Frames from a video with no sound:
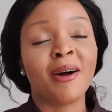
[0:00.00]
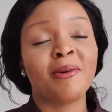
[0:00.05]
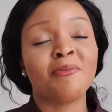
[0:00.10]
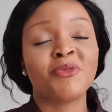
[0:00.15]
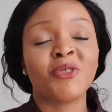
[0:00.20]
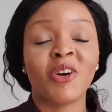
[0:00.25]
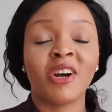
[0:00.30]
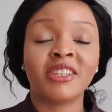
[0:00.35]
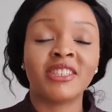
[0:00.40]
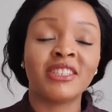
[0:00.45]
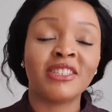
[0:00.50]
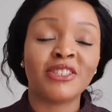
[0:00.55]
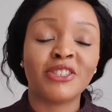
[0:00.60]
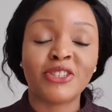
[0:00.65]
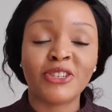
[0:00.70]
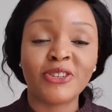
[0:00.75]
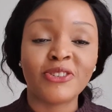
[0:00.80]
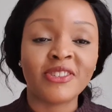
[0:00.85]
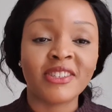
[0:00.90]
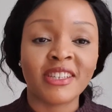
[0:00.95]
You're actually
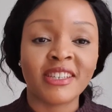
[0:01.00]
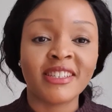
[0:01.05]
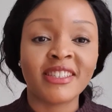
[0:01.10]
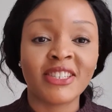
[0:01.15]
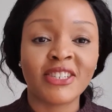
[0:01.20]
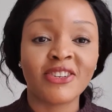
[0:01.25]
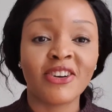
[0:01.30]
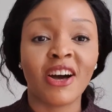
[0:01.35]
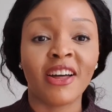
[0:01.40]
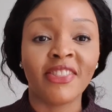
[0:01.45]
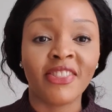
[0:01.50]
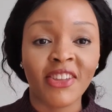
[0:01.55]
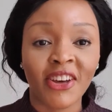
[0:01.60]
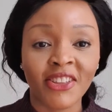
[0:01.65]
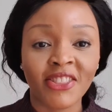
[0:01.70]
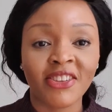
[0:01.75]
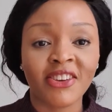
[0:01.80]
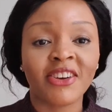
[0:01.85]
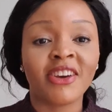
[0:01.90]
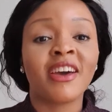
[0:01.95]
tuned into
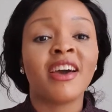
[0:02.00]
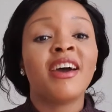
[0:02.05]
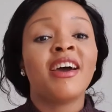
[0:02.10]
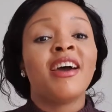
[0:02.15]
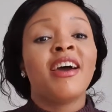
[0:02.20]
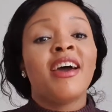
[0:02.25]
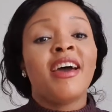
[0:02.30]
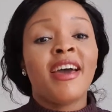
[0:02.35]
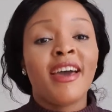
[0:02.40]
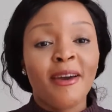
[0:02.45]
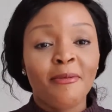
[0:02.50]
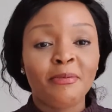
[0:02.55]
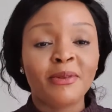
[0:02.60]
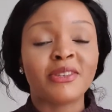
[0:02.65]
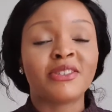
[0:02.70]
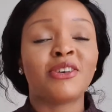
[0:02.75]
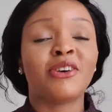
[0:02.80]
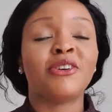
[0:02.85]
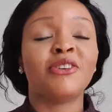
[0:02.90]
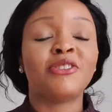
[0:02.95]
another
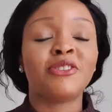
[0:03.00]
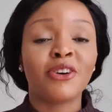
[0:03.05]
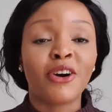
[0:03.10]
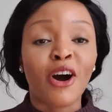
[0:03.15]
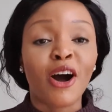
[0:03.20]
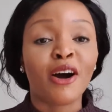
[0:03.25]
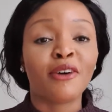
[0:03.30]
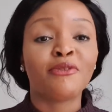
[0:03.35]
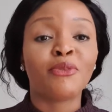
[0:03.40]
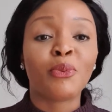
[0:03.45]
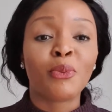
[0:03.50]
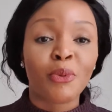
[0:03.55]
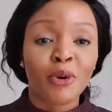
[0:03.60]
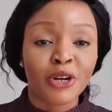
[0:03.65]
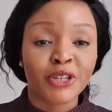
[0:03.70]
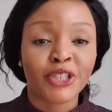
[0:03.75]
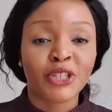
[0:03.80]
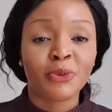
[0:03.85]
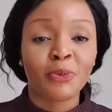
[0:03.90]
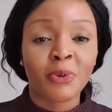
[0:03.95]
episode of
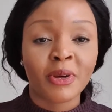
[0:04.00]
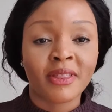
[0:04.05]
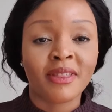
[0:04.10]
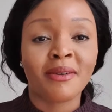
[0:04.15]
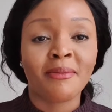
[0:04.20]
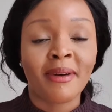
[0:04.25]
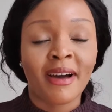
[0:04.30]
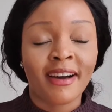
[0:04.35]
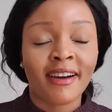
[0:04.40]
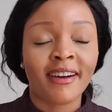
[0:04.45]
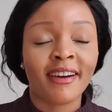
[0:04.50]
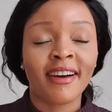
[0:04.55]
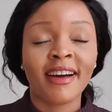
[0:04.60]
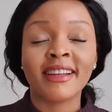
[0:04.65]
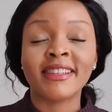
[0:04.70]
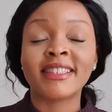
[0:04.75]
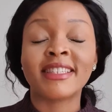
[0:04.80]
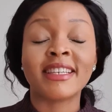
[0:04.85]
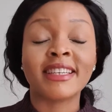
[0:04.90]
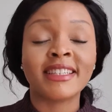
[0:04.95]
Worship with Amaka,
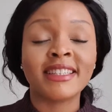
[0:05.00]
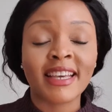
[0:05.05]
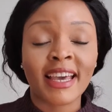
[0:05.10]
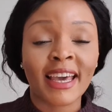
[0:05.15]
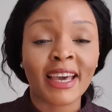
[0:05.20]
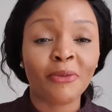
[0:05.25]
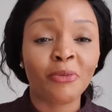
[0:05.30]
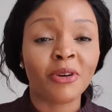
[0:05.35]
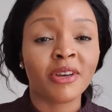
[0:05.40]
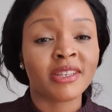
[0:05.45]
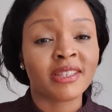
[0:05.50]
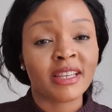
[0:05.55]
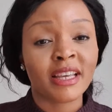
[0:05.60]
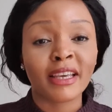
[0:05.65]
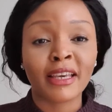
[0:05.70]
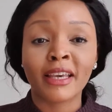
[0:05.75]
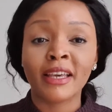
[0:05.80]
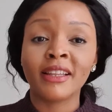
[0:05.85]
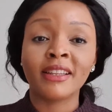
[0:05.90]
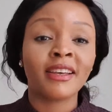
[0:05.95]
and today we are
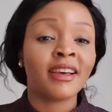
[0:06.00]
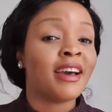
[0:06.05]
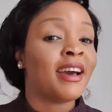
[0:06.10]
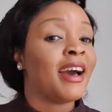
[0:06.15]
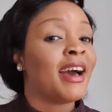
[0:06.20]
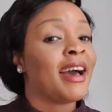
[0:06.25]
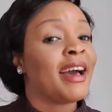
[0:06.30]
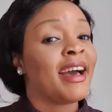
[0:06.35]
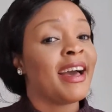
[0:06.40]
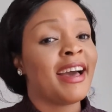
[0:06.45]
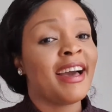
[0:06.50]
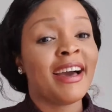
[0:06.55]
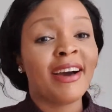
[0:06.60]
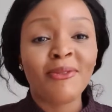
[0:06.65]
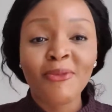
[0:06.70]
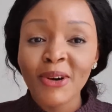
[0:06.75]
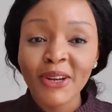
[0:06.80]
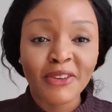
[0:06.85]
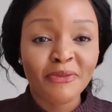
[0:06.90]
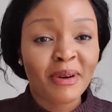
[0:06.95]
singing
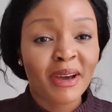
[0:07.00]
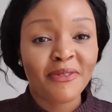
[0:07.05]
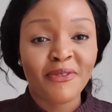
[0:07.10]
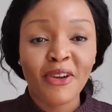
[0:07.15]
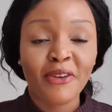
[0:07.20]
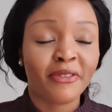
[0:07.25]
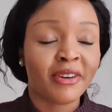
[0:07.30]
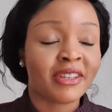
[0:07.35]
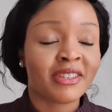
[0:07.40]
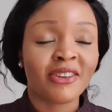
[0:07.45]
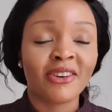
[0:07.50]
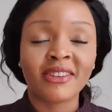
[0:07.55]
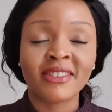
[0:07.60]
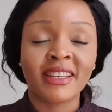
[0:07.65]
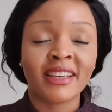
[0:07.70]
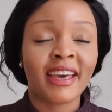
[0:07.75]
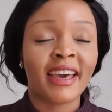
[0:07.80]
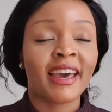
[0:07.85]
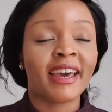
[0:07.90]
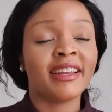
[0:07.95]
one of my favorite songs
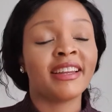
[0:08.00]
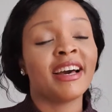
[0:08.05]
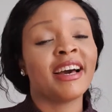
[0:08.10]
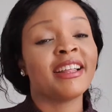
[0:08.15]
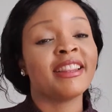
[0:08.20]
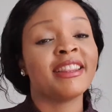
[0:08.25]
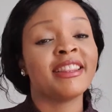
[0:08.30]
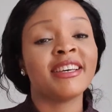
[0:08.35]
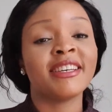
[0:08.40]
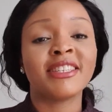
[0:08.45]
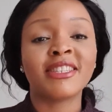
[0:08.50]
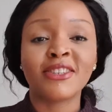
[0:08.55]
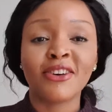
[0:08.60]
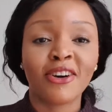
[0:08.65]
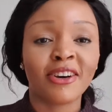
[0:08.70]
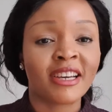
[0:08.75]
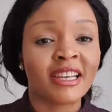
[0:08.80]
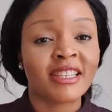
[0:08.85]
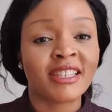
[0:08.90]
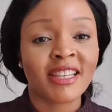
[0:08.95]
again, and this
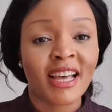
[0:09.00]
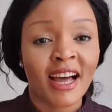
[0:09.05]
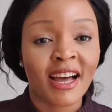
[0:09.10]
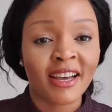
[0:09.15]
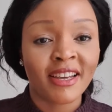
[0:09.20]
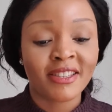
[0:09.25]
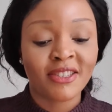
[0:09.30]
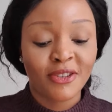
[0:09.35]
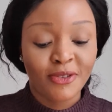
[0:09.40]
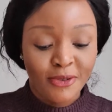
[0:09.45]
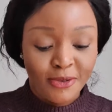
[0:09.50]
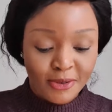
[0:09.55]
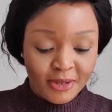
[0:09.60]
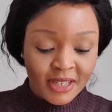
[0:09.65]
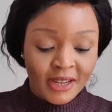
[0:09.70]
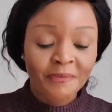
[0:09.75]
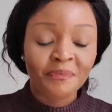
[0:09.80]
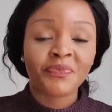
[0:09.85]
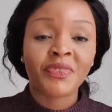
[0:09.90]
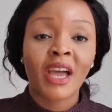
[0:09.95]
song is
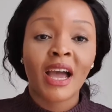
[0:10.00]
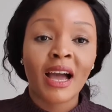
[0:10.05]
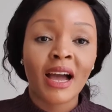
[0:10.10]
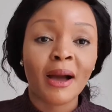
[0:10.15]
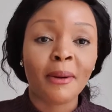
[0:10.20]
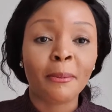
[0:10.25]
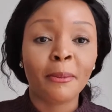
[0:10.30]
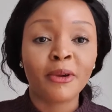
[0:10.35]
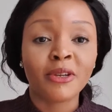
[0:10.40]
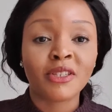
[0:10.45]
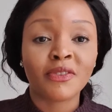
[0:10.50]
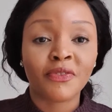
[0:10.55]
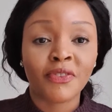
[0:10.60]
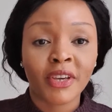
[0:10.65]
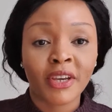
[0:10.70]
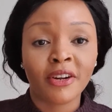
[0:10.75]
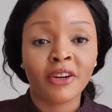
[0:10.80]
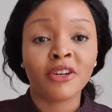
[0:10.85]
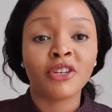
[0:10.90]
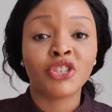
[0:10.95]
titled
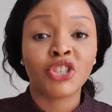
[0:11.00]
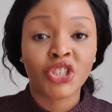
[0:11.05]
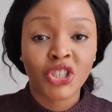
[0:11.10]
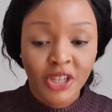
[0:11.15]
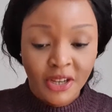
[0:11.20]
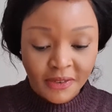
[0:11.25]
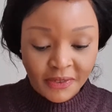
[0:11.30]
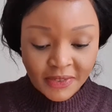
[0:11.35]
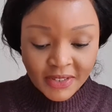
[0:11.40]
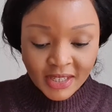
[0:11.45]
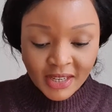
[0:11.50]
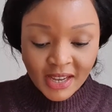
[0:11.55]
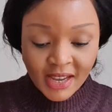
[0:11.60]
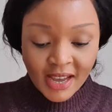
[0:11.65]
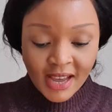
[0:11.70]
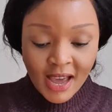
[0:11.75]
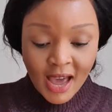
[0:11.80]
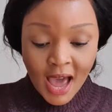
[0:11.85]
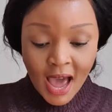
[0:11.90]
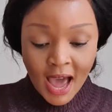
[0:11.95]
Atmosphere Shift.
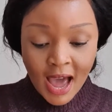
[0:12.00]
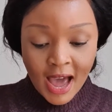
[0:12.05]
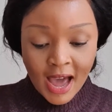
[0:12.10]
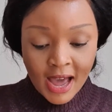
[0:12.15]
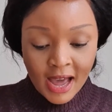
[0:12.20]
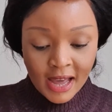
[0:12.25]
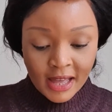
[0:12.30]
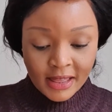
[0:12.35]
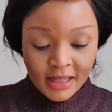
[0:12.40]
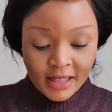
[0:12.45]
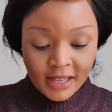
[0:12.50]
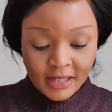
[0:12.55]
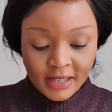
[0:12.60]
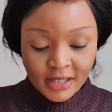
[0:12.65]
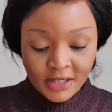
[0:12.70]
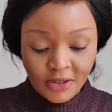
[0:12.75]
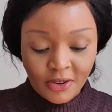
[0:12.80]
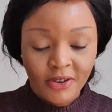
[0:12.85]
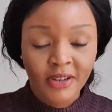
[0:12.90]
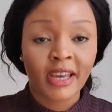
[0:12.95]
And this
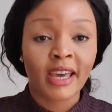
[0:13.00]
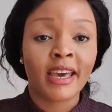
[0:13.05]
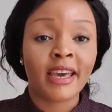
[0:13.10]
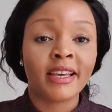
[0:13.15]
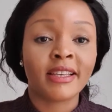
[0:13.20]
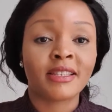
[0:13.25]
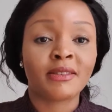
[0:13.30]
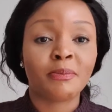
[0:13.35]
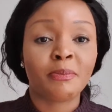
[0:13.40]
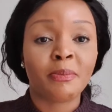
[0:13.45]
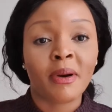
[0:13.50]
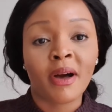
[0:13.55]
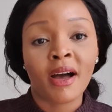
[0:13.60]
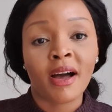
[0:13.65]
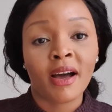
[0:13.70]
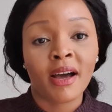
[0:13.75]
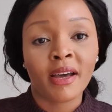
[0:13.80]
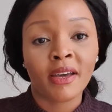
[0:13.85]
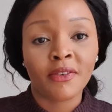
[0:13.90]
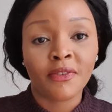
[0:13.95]
song is
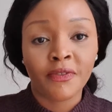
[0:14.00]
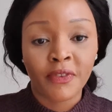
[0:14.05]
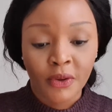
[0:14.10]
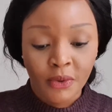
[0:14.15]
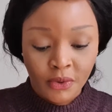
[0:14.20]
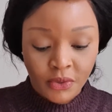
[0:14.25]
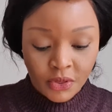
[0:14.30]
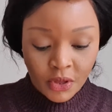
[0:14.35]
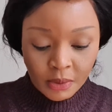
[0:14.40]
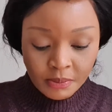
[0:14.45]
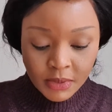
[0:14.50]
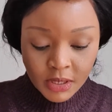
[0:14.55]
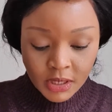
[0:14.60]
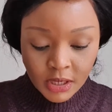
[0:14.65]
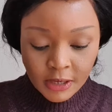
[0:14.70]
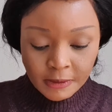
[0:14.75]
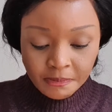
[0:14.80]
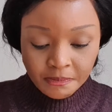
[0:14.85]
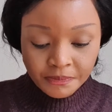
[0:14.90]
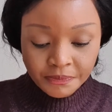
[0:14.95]
by Phil
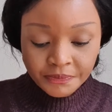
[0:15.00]
Thompson.